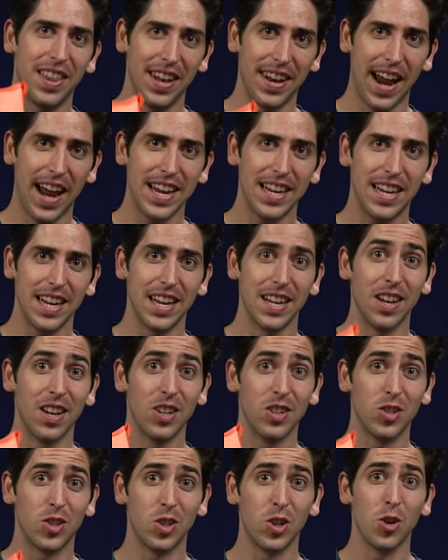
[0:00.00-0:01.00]
the Nike
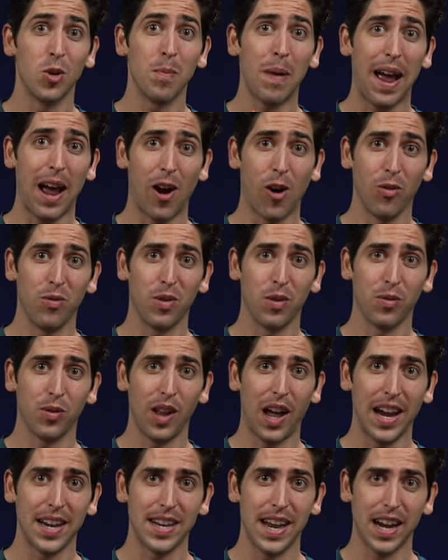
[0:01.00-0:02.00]
Zoom
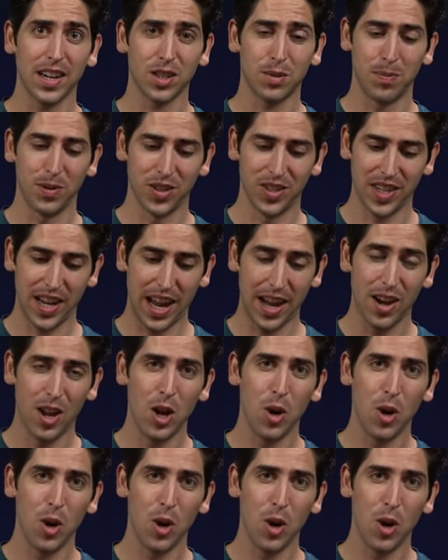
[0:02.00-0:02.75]
AlphaFly Next%.